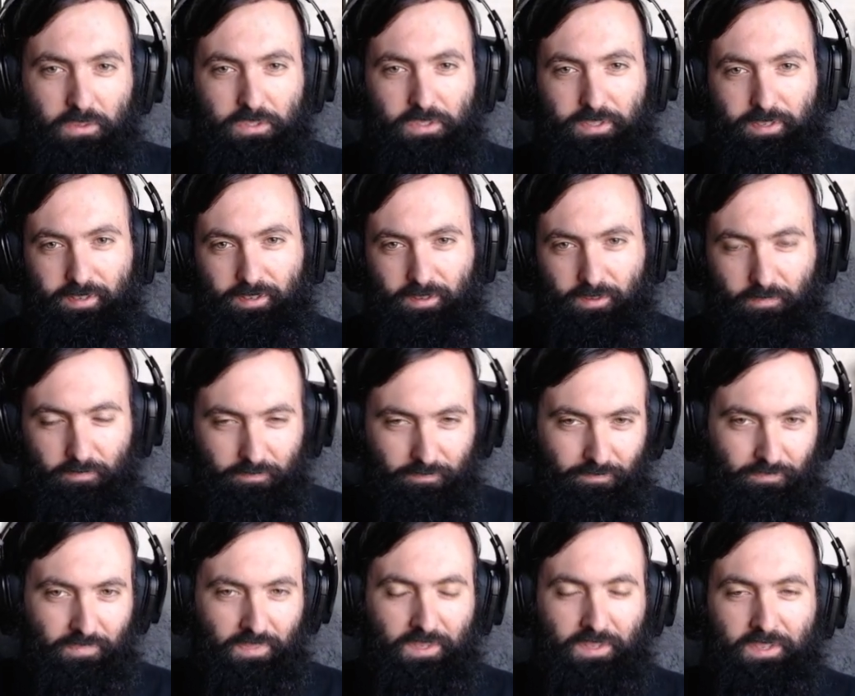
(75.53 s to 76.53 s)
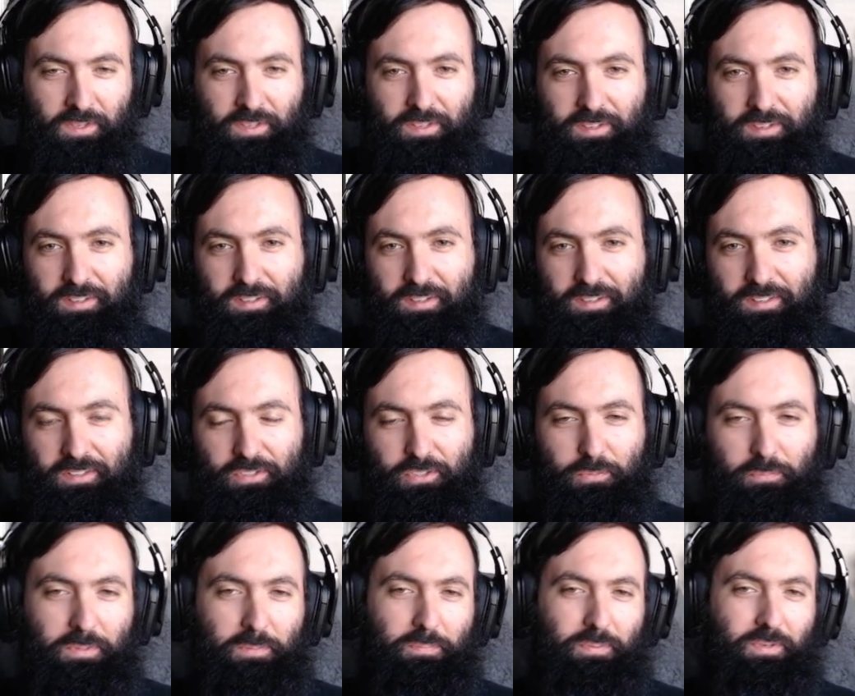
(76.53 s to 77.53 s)
So uh, this will
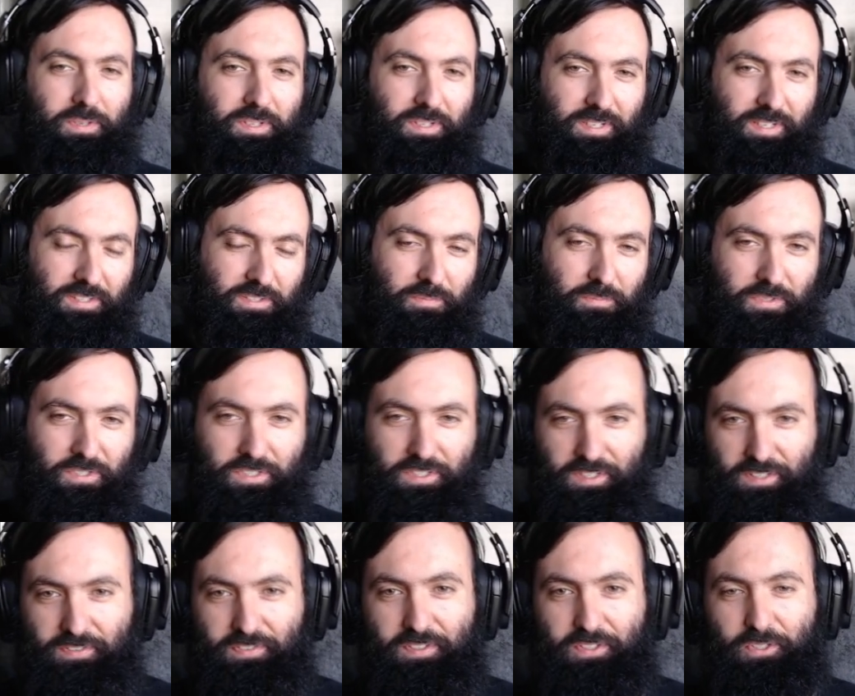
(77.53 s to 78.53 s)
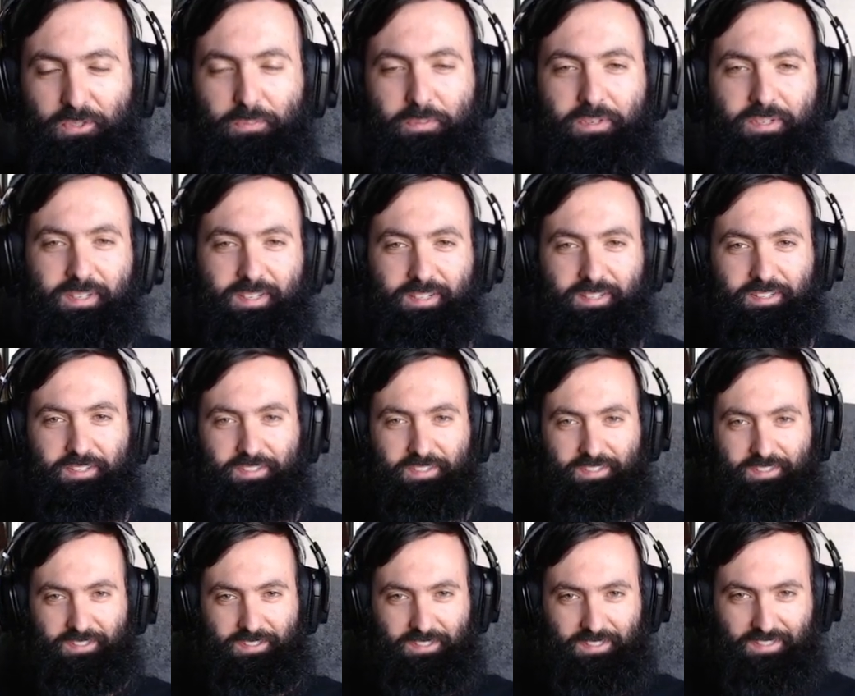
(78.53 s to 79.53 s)
be pretty awesome stuff. I hope you guys
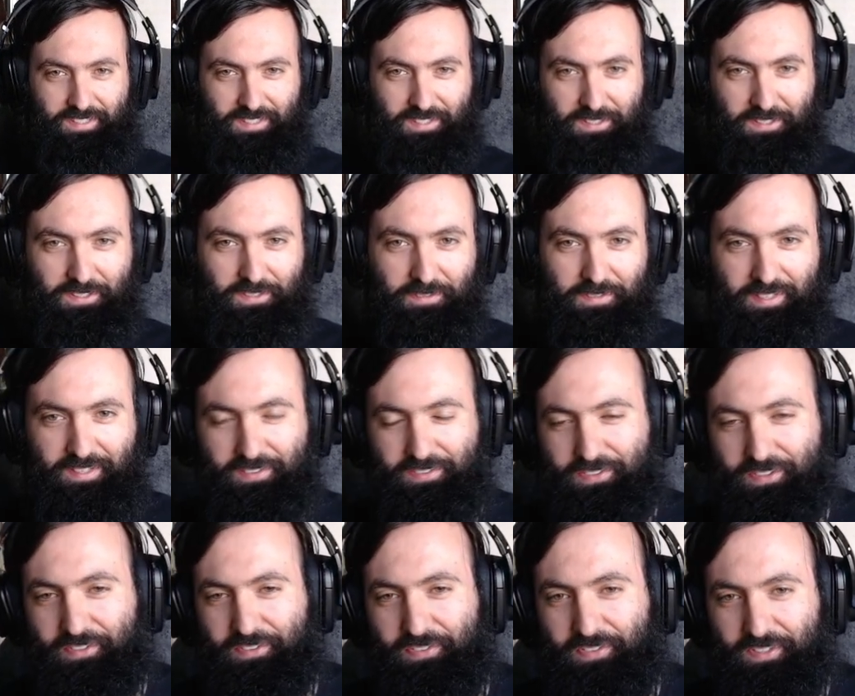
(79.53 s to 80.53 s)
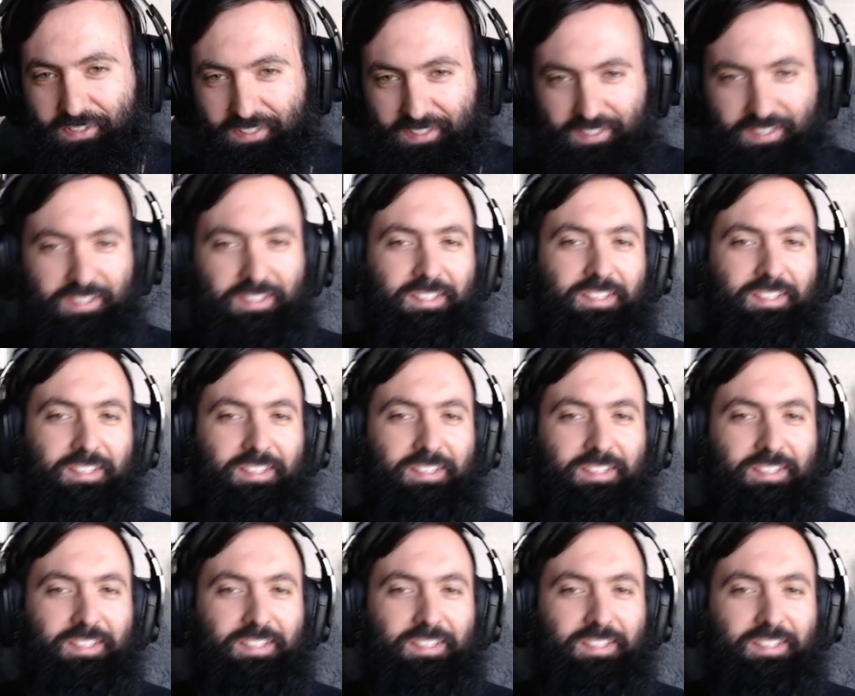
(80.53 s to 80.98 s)
are, uh, are ready for the fun.